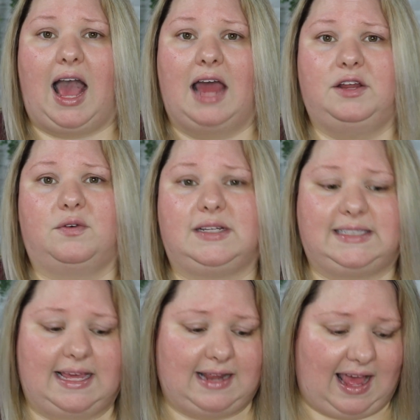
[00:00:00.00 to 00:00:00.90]
I do want to
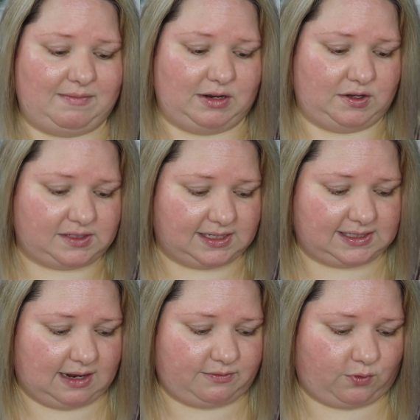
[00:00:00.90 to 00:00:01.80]
say that I have been using this
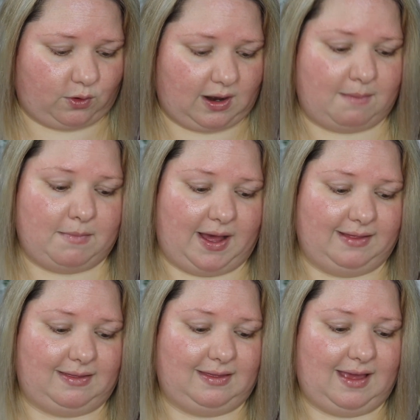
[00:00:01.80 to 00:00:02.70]
stuff for a
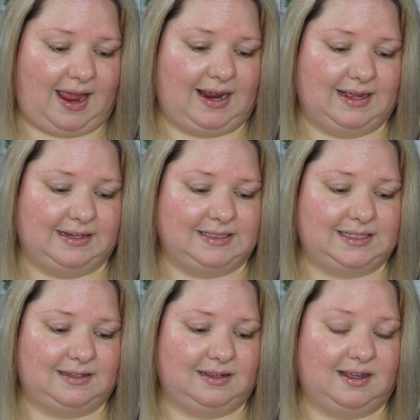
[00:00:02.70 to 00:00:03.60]
month. And
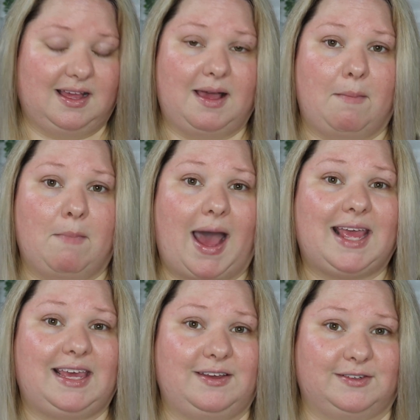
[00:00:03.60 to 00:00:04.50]
my
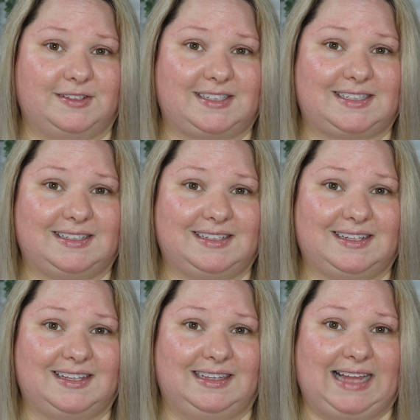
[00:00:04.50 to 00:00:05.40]
heels,
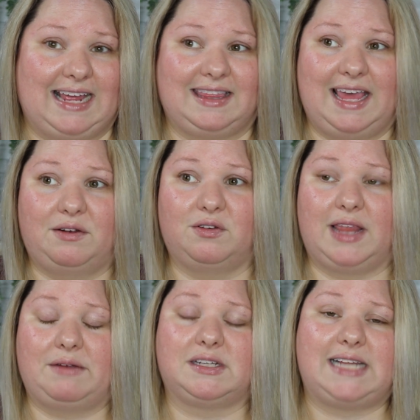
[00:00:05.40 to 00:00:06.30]
like, they
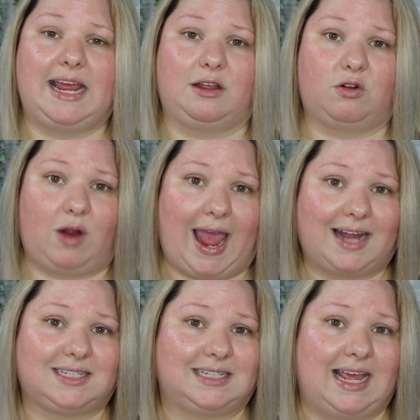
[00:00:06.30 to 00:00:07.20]
were staying
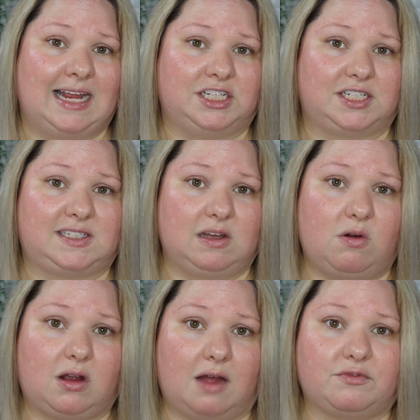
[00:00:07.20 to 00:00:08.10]
cracked and just
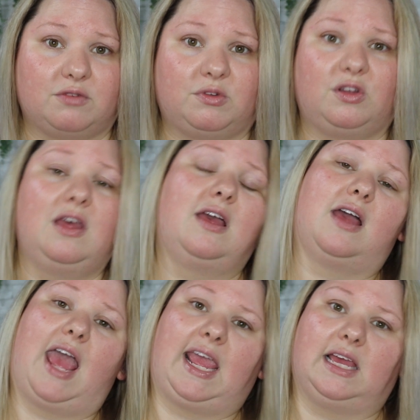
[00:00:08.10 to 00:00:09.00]
so uncomfortable.
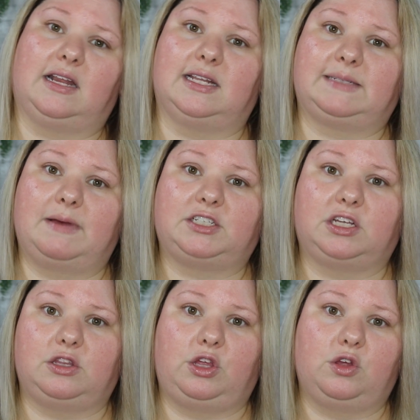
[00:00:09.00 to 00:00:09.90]
And
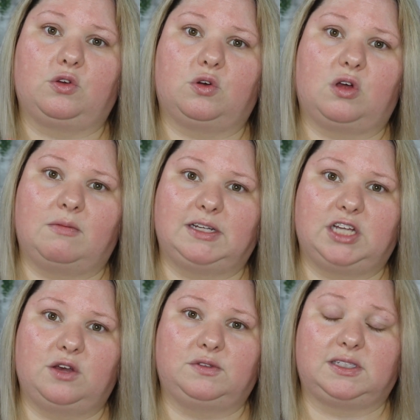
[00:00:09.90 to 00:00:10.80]
especially the cuticle on my
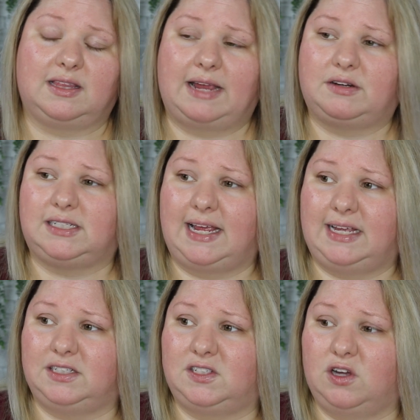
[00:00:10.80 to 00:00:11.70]
toes, they were
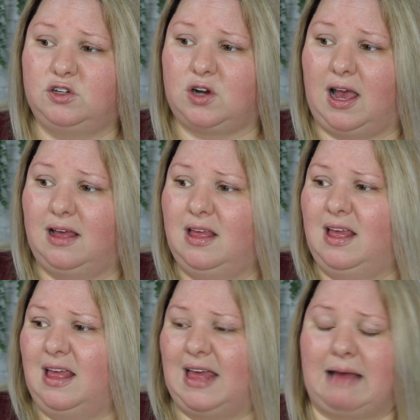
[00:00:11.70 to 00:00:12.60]
staying so dry.
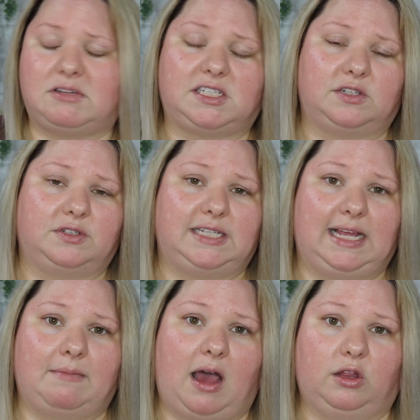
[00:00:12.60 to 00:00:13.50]
I'm just doing
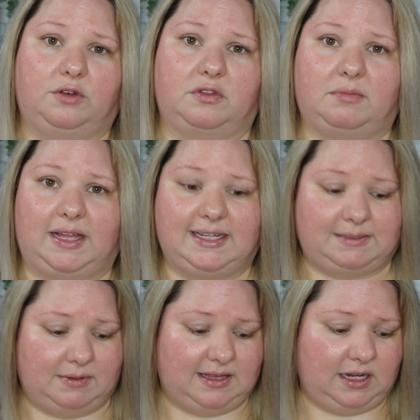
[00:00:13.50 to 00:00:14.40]
TMI all over the place.
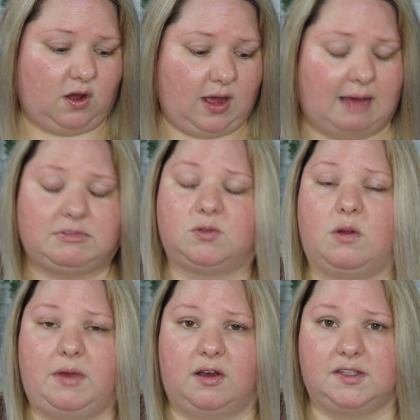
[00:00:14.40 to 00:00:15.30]
But you know what? I just
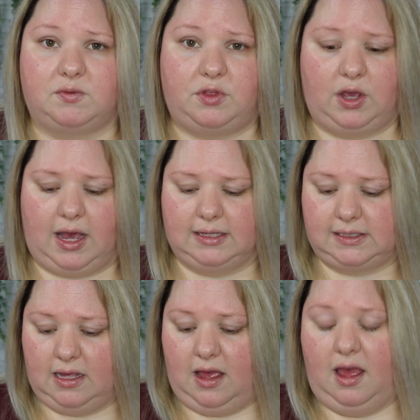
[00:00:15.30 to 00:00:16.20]
want to be honest with you
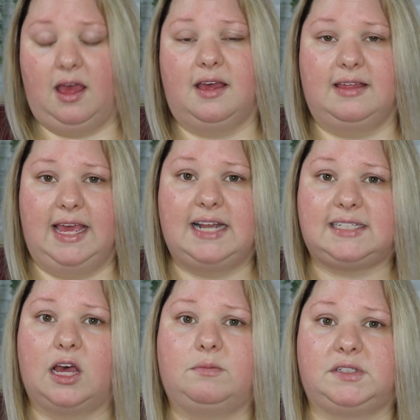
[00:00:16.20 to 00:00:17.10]
guys. It
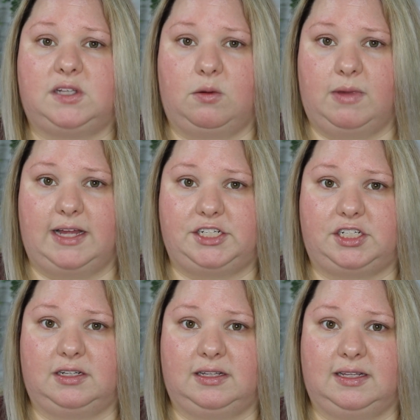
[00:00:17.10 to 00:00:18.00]
has helped so
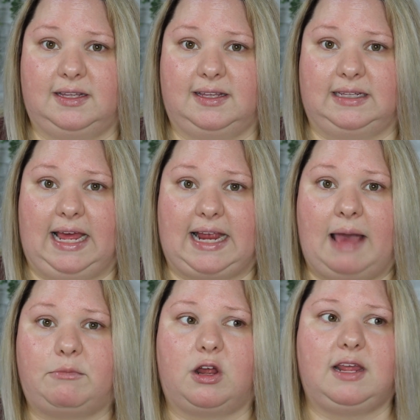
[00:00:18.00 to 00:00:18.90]
much. Like,
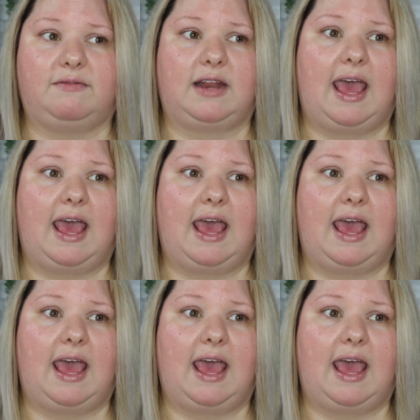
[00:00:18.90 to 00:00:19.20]
I'm not even